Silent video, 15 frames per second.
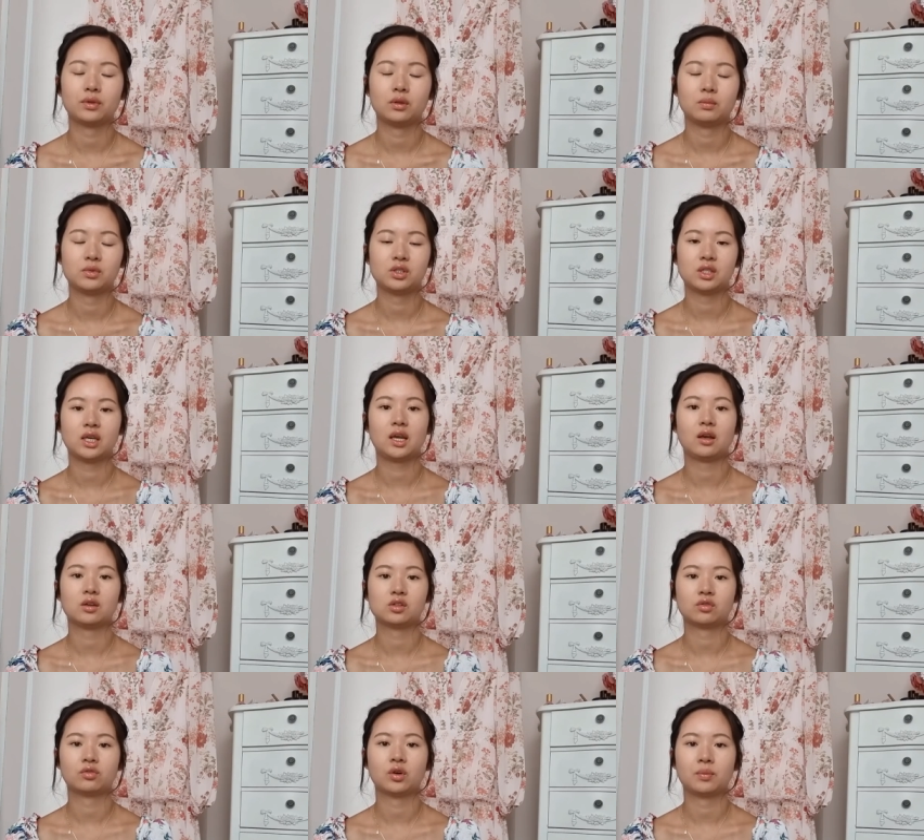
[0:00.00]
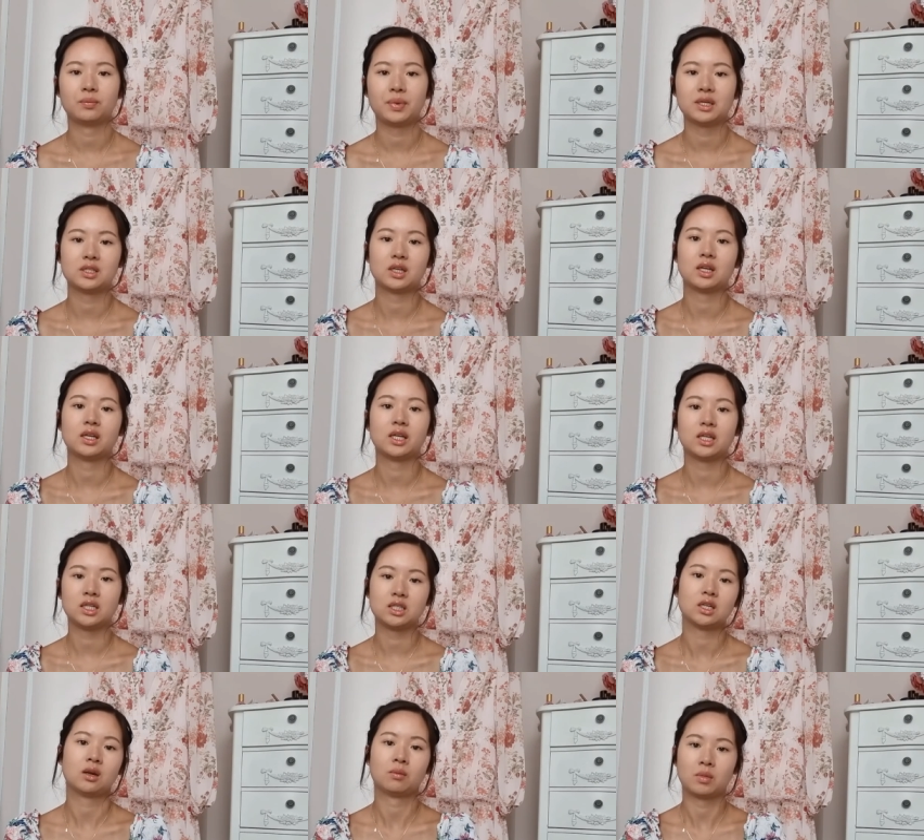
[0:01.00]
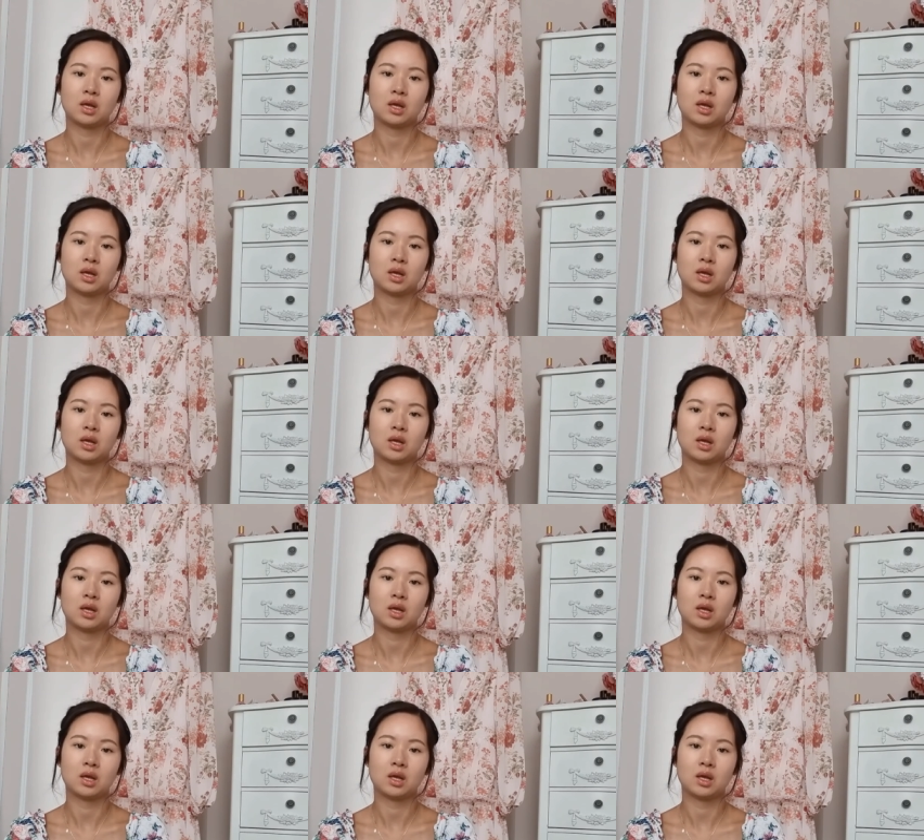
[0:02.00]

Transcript: the mosquitoes from basically eating